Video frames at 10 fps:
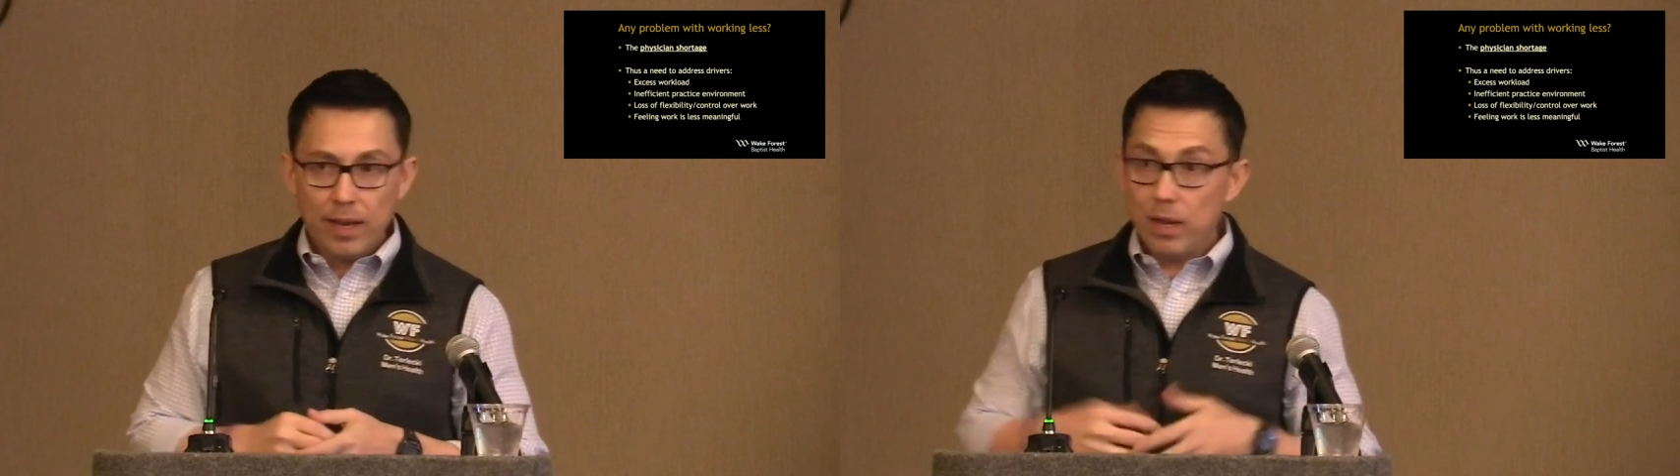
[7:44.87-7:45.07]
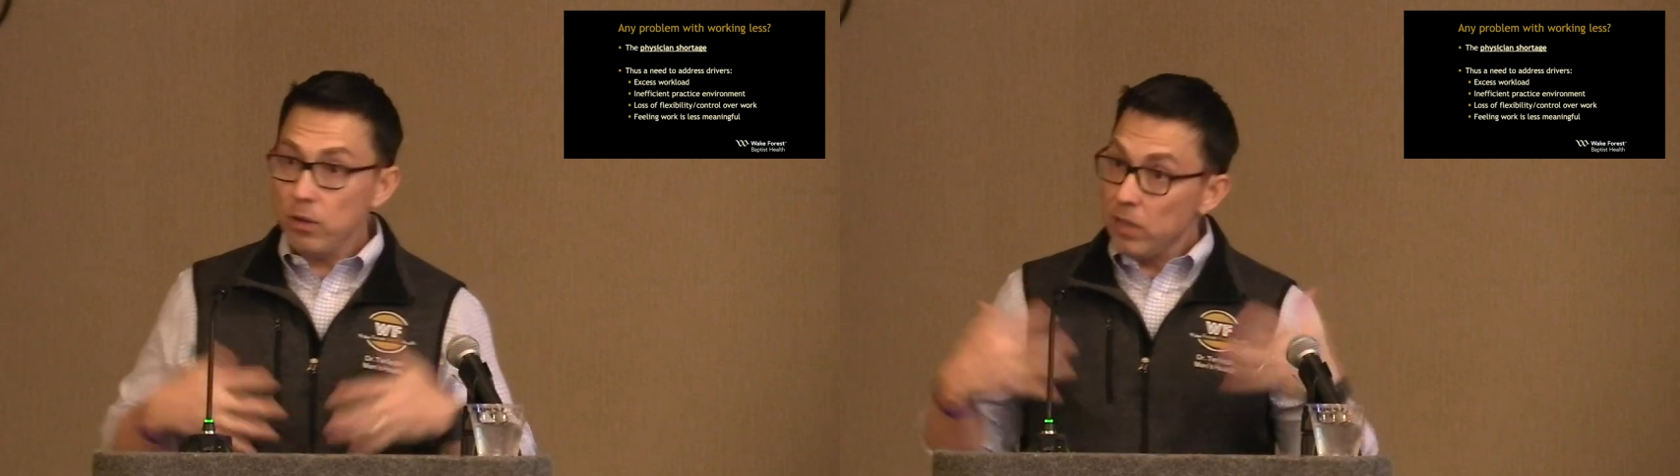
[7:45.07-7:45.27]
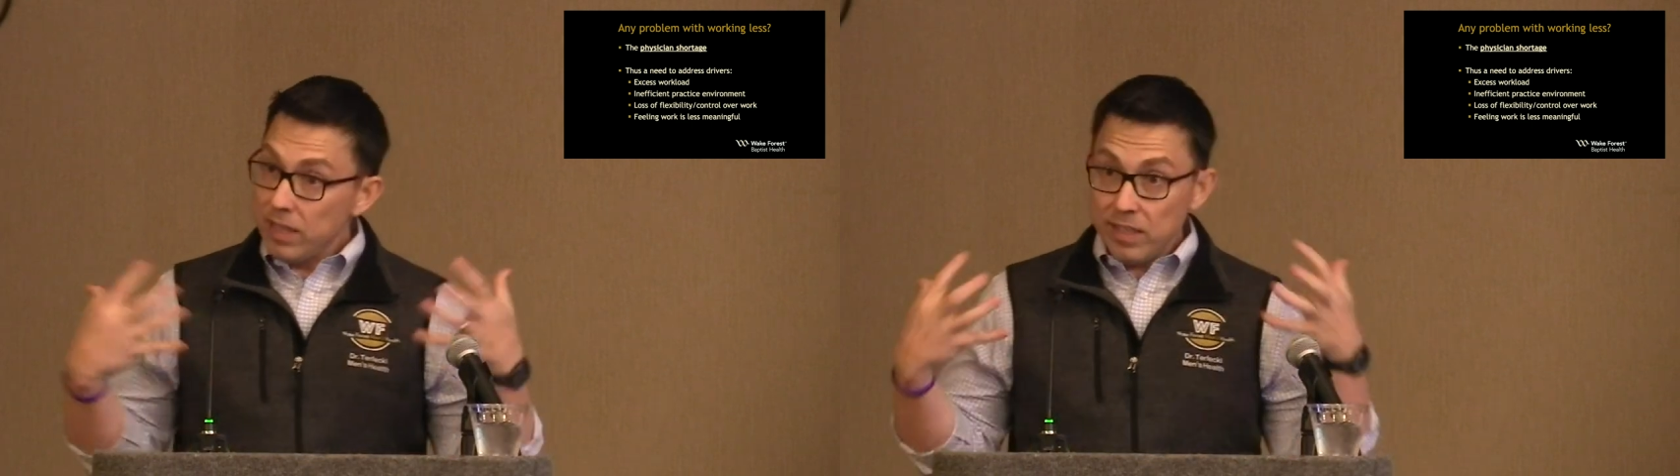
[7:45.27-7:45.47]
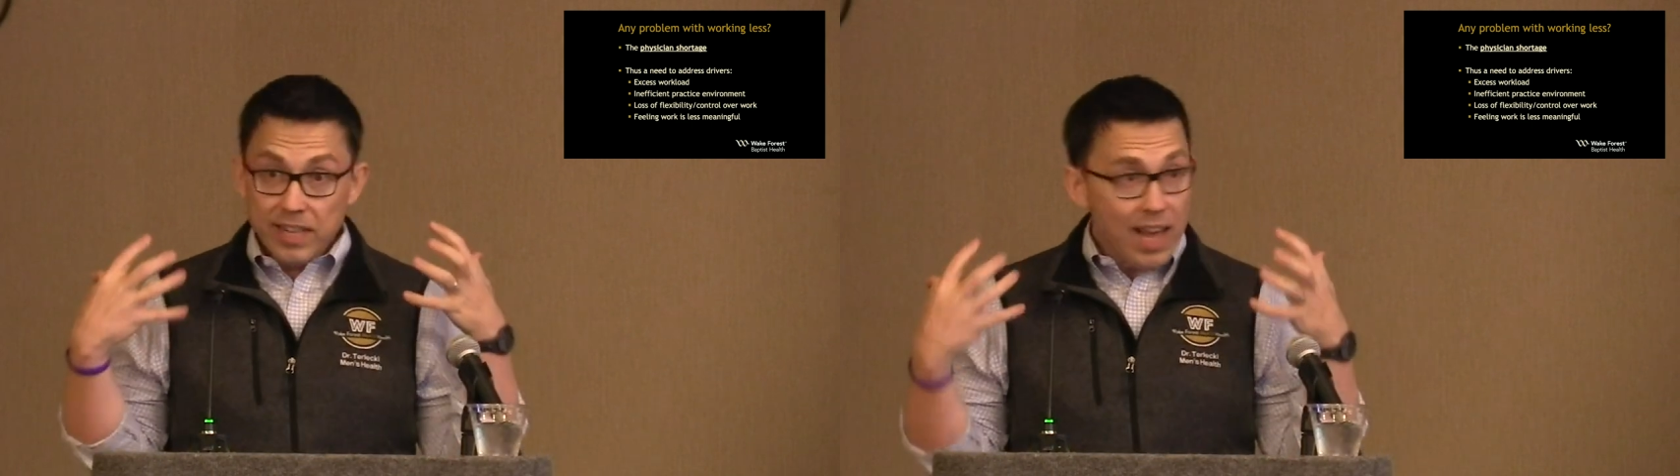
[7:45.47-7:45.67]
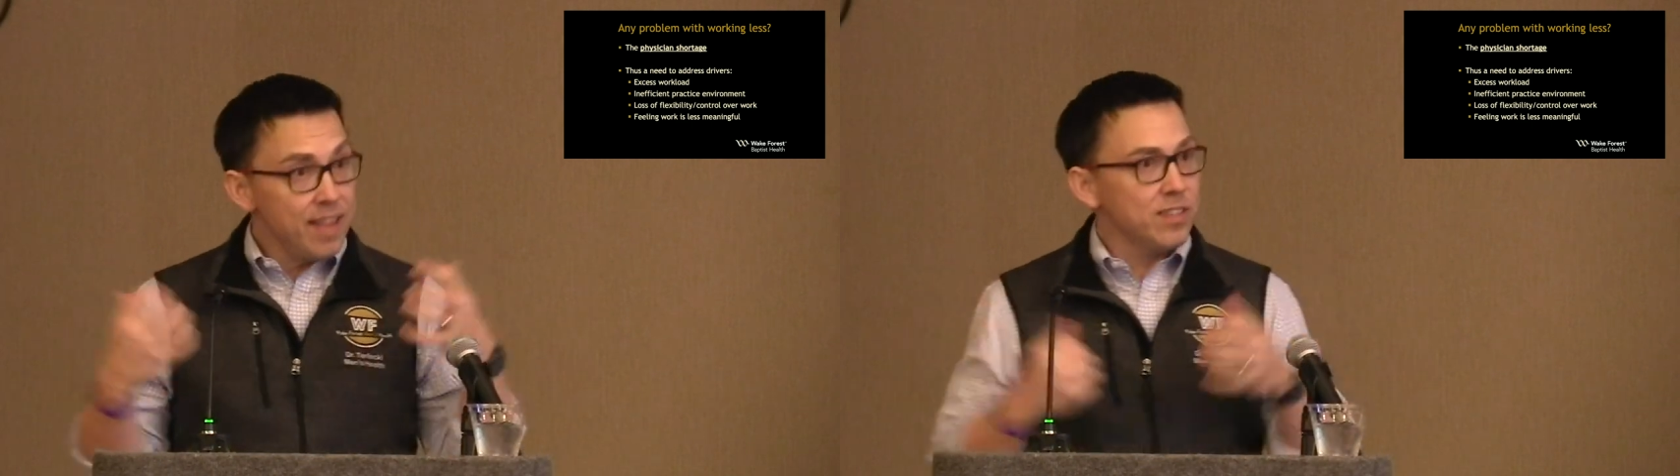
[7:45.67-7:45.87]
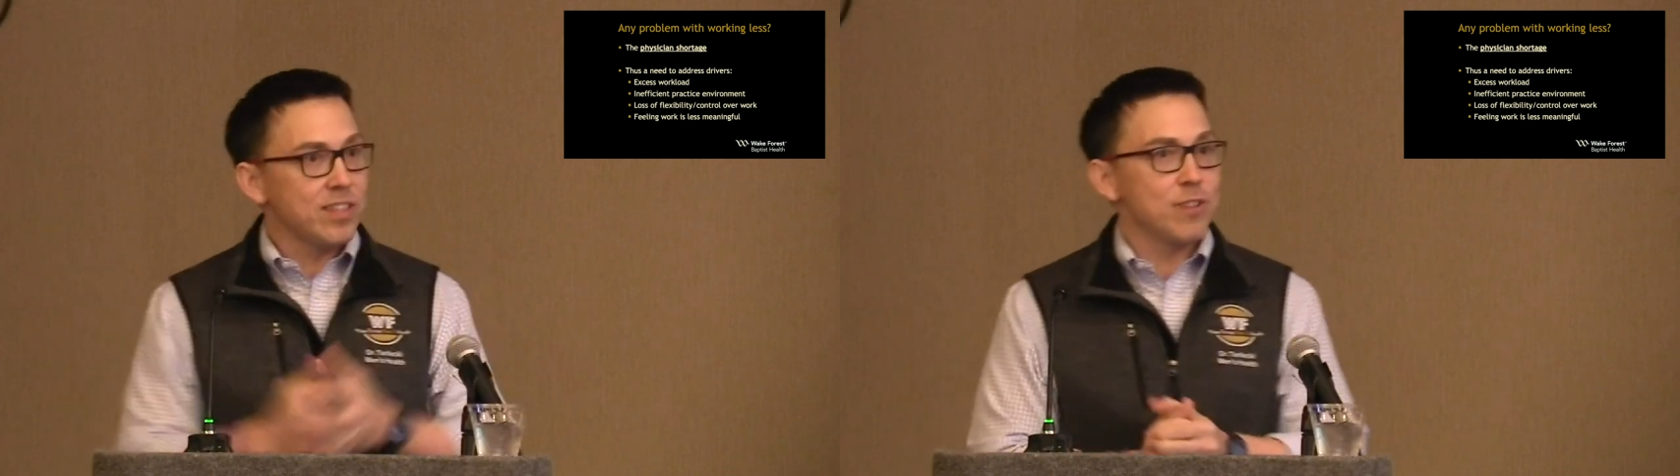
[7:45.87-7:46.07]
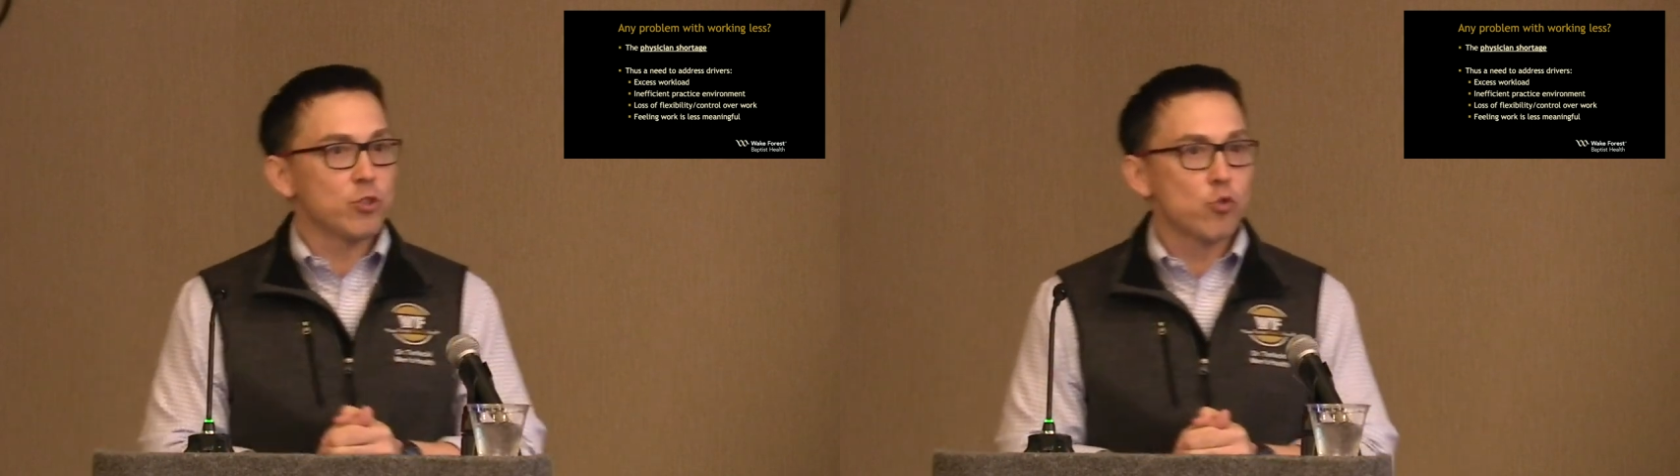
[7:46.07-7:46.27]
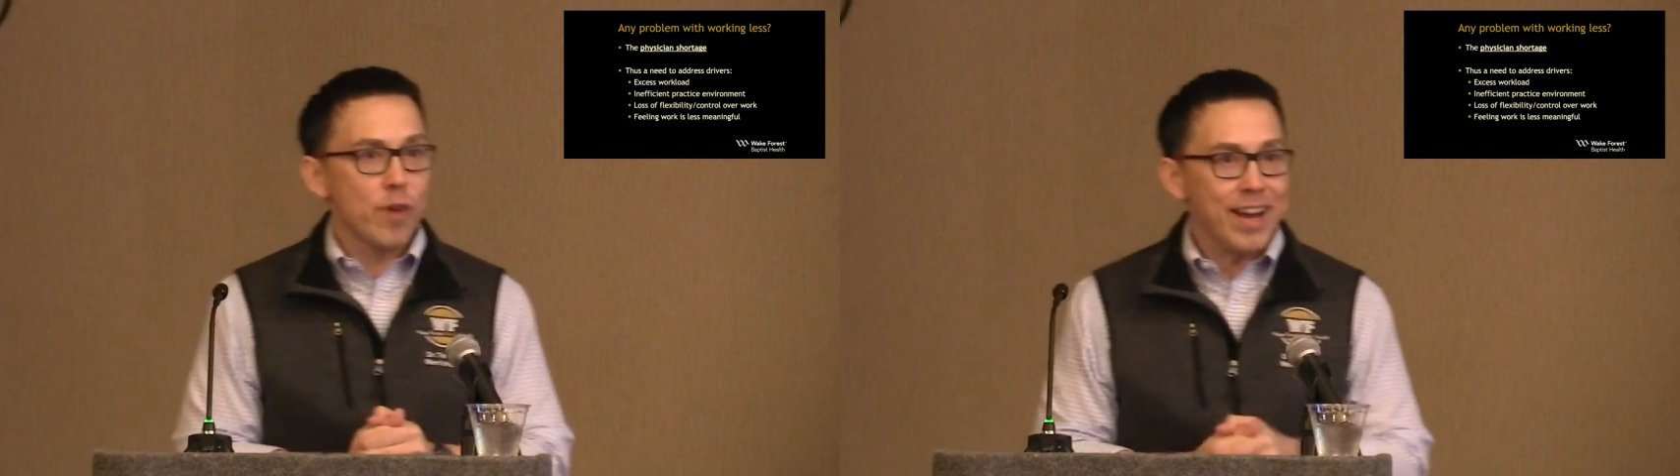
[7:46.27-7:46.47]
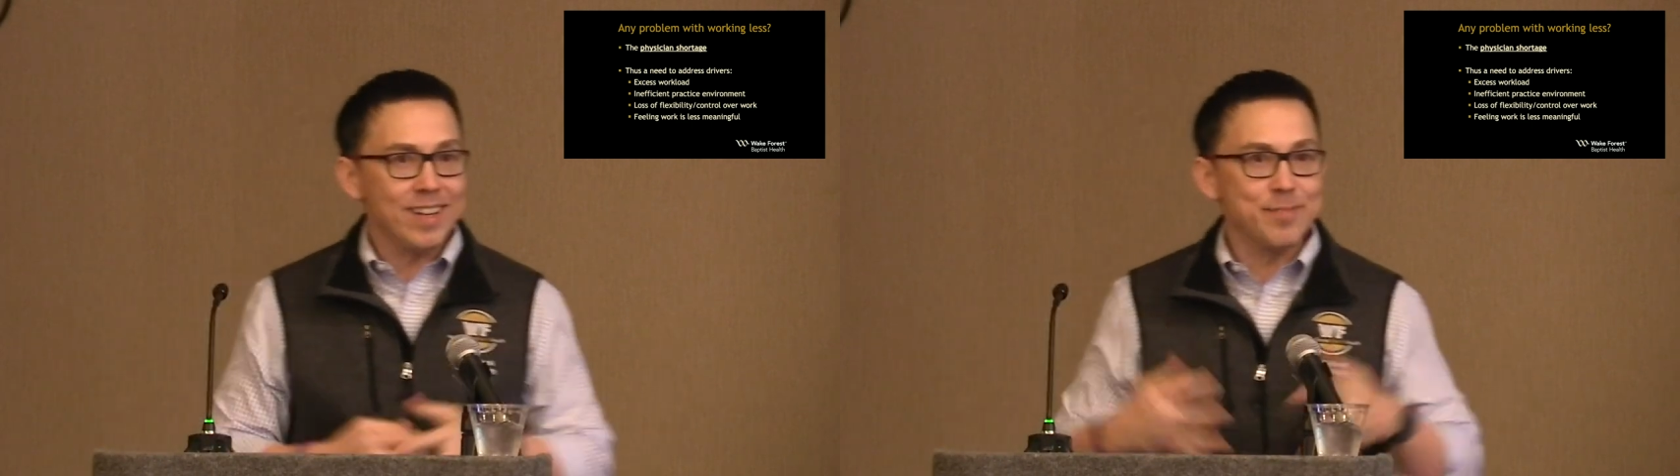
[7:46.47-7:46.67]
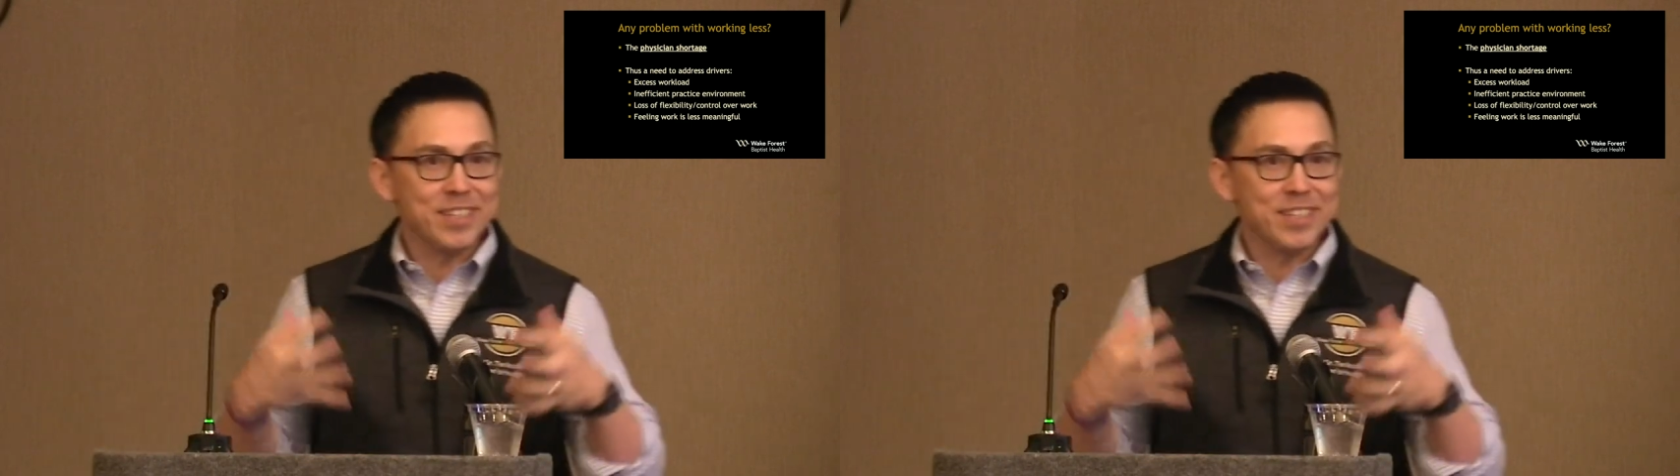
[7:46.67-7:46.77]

And I, I, said, Yeah, this sounds great.